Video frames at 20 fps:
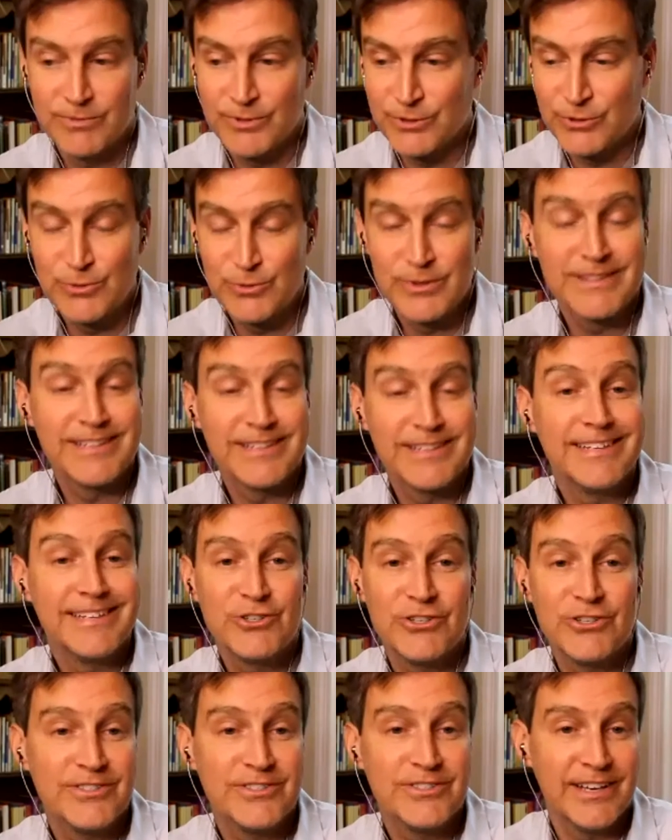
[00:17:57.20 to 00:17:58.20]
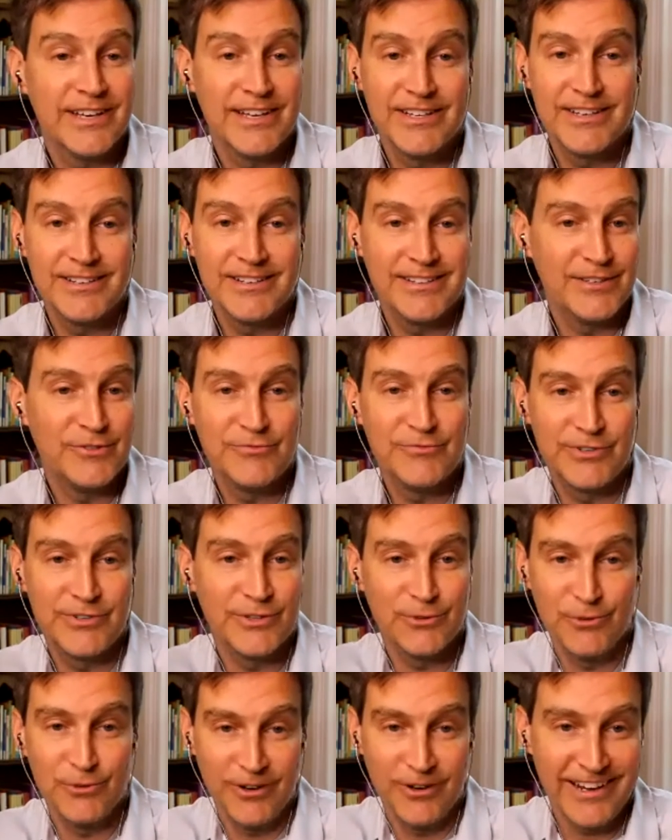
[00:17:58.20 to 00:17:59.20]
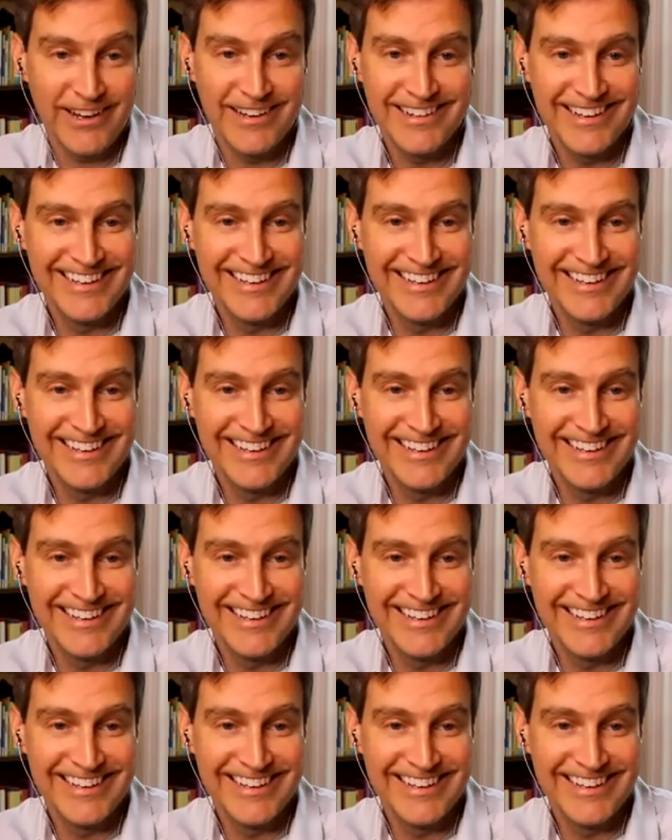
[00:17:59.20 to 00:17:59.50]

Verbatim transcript: you're doing the dishes and you feel horny.